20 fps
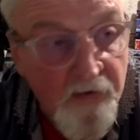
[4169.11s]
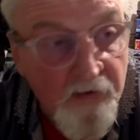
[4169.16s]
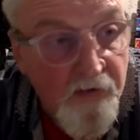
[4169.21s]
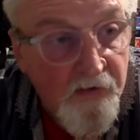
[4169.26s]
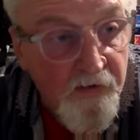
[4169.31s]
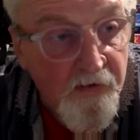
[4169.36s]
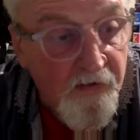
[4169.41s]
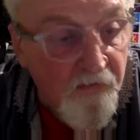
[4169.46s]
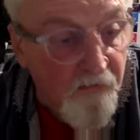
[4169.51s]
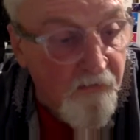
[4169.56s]

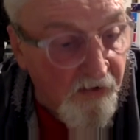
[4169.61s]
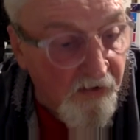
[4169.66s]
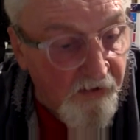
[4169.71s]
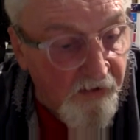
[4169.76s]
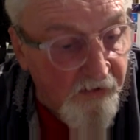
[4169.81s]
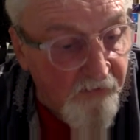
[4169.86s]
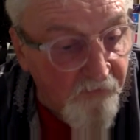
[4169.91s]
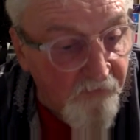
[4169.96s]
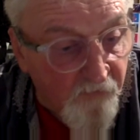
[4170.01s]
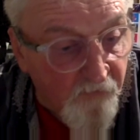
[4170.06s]
Little
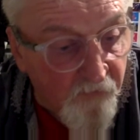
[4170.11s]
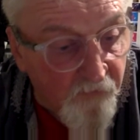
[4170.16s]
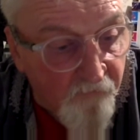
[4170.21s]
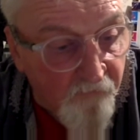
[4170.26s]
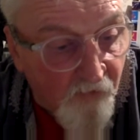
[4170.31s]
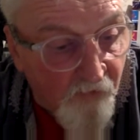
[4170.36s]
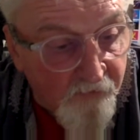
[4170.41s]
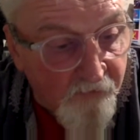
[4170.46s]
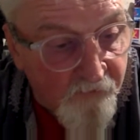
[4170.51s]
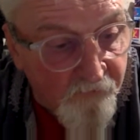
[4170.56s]
heater, and it
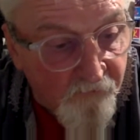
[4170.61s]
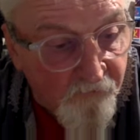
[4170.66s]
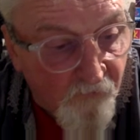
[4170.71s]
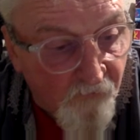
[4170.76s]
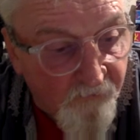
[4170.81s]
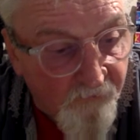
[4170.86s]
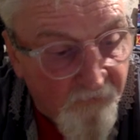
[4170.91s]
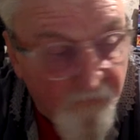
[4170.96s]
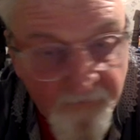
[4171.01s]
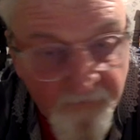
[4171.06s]
runs
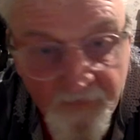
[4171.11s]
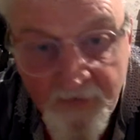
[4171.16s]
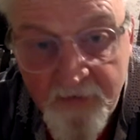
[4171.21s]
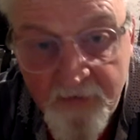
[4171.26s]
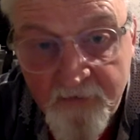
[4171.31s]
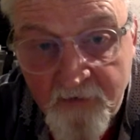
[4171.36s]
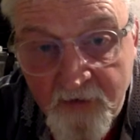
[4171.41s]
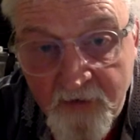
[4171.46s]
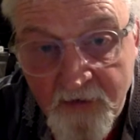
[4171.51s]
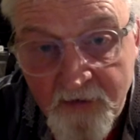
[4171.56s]
off, I think,
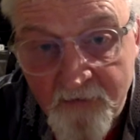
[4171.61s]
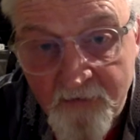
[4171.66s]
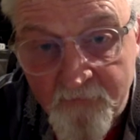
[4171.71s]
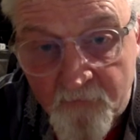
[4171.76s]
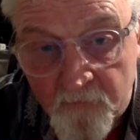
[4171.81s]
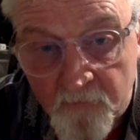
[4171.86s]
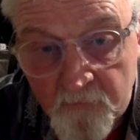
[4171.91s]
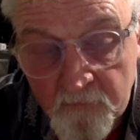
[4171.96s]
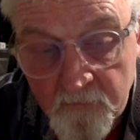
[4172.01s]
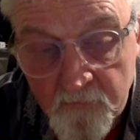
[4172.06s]

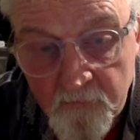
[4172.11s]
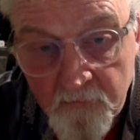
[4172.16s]
diesel.